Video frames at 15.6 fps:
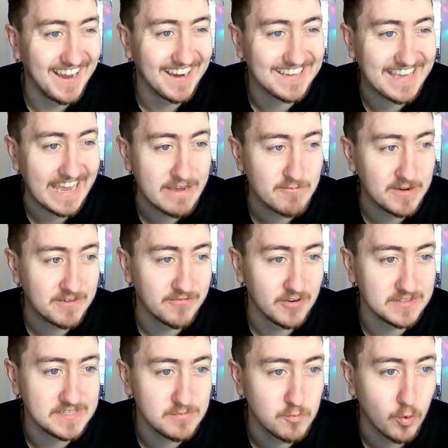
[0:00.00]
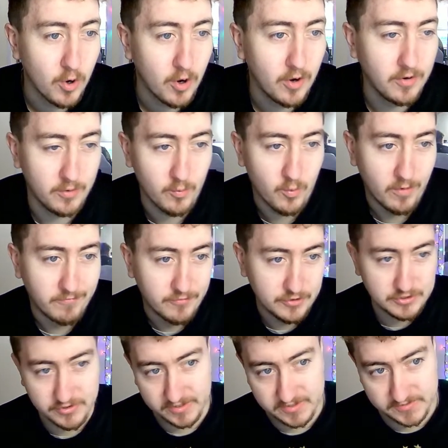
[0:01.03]
Game week 31, 1
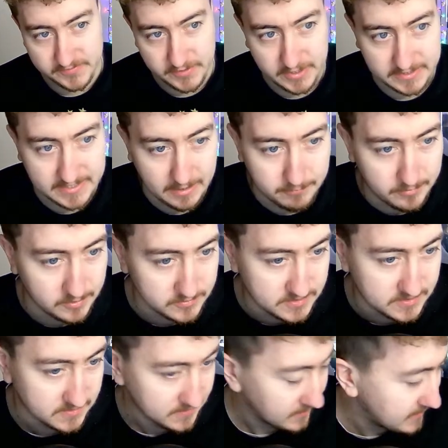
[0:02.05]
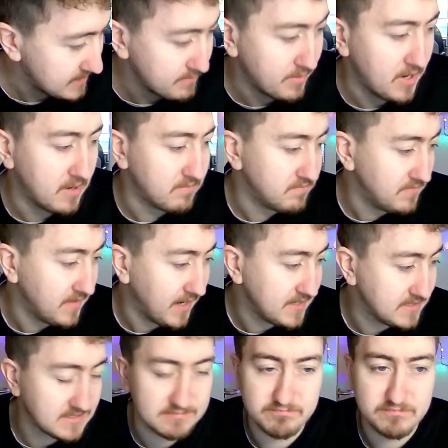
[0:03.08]
free transfer, Gabriel to Saliba.
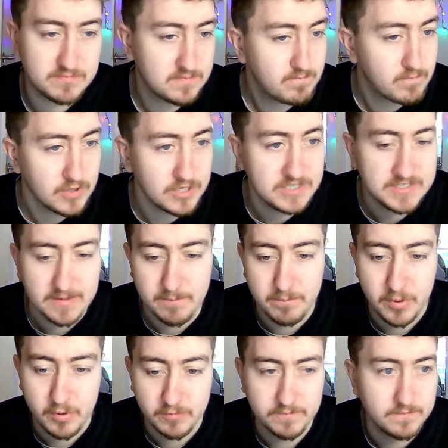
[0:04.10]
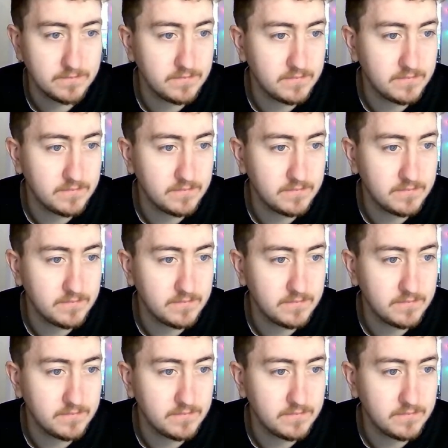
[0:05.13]
Nice, pretty simple.